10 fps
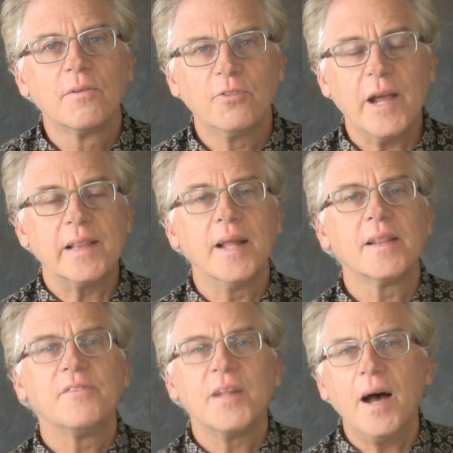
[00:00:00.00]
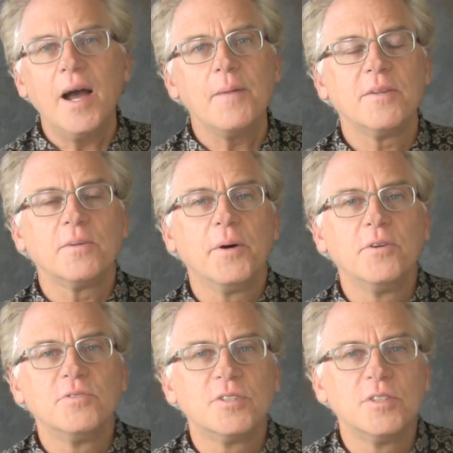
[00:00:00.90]
great length of time as
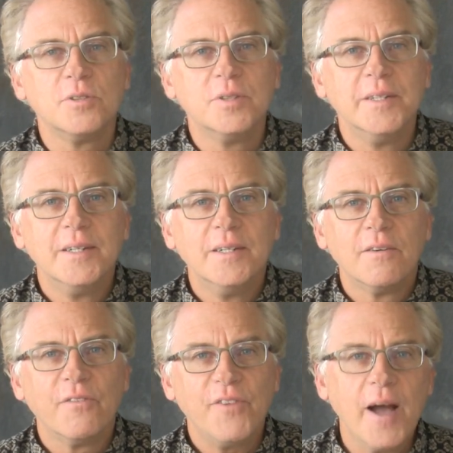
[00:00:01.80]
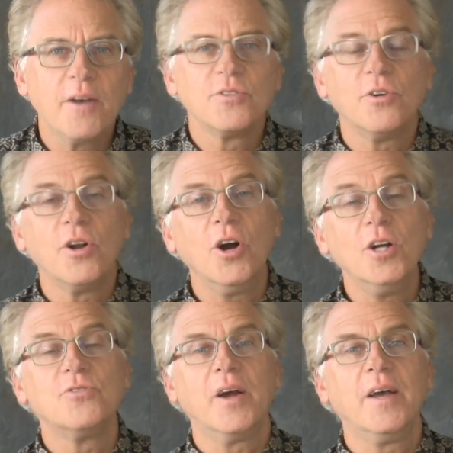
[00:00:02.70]
opposed to files on
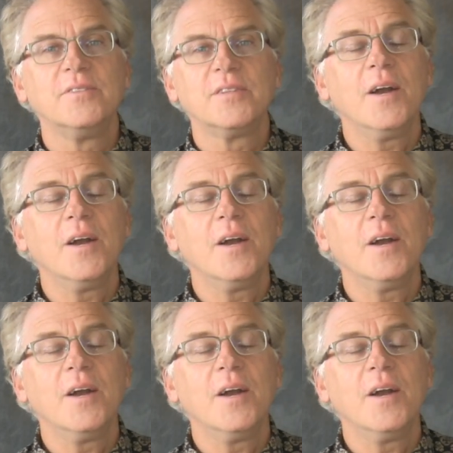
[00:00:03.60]
hard drives.